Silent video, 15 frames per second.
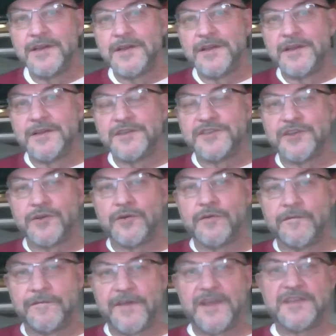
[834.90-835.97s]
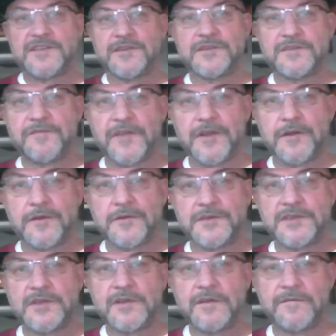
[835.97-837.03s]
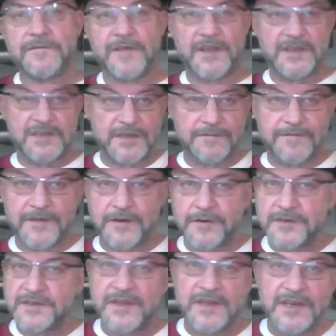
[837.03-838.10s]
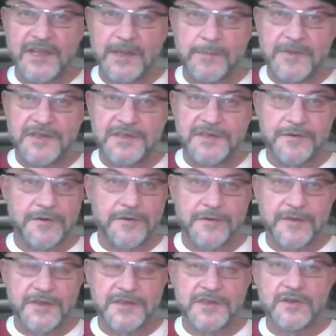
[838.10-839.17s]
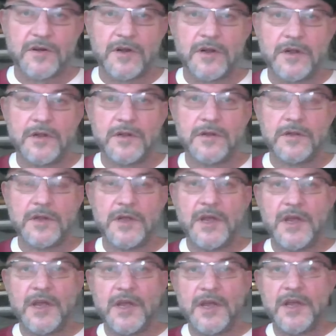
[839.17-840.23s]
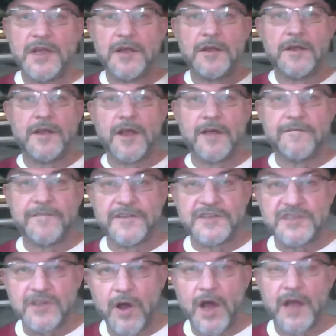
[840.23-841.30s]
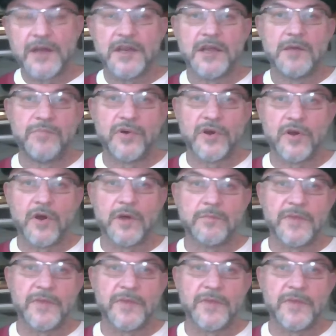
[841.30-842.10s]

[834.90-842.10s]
So face those fears. Face the fears of the demons. This is all a facade put on by